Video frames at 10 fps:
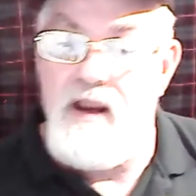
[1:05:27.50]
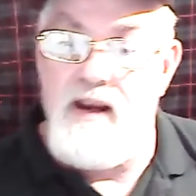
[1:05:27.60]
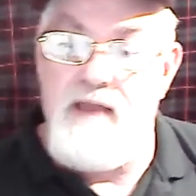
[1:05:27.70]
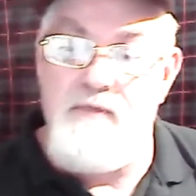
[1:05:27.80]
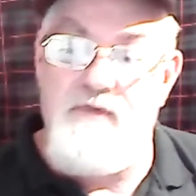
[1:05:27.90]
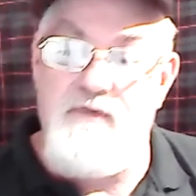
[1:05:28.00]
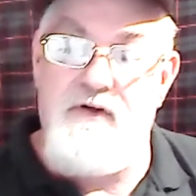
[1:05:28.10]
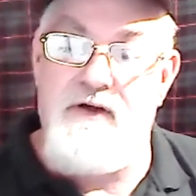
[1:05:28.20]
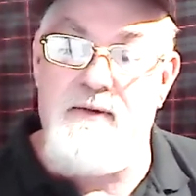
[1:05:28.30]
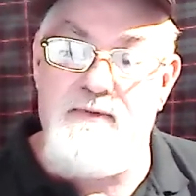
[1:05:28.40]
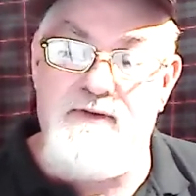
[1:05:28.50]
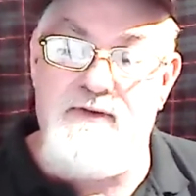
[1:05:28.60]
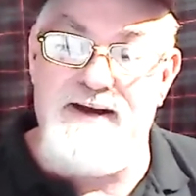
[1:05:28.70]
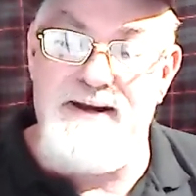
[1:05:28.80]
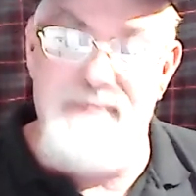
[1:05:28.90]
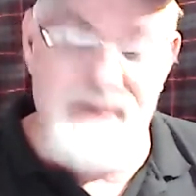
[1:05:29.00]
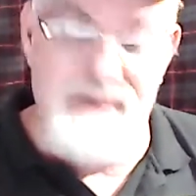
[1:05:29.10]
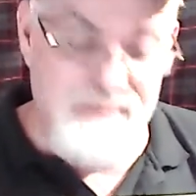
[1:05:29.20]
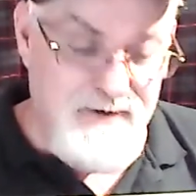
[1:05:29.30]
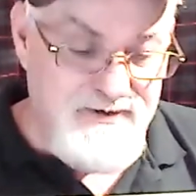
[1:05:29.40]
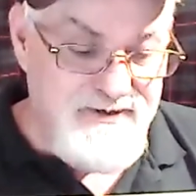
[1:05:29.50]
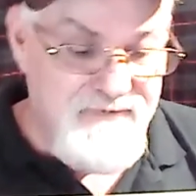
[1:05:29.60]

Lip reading: I won't fit in a matchbox.